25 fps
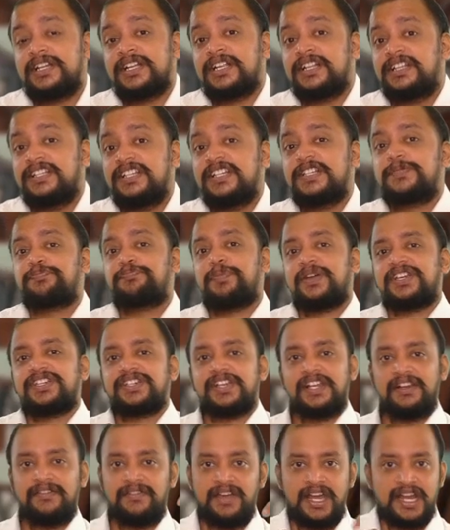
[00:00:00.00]
in the
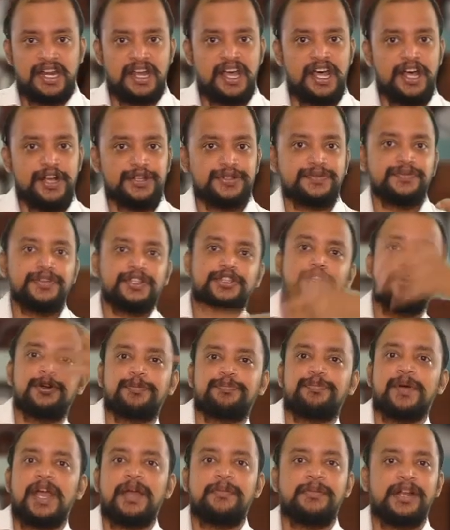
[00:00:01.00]
special warehouse
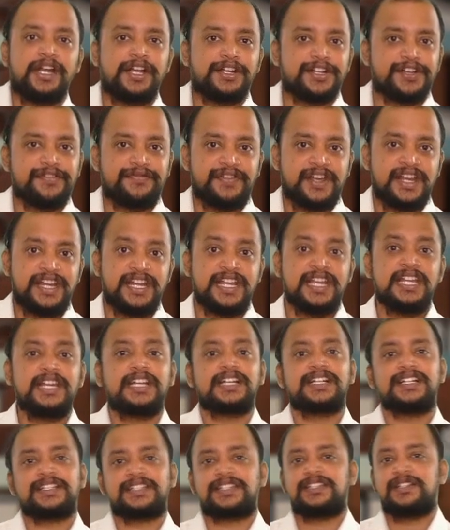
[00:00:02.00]
without payment of any
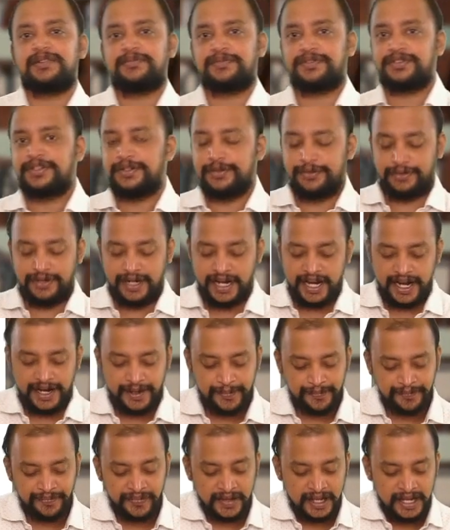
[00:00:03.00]
customs
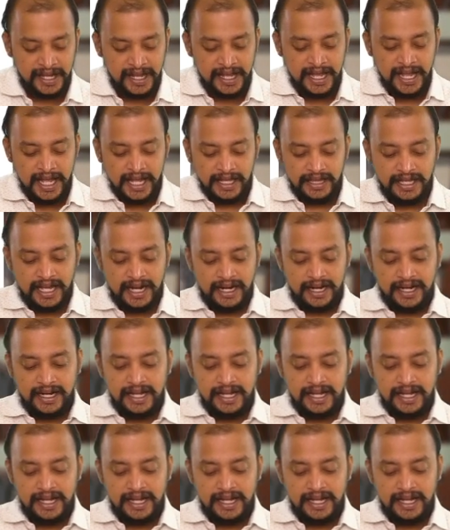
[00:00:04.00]
duty. Then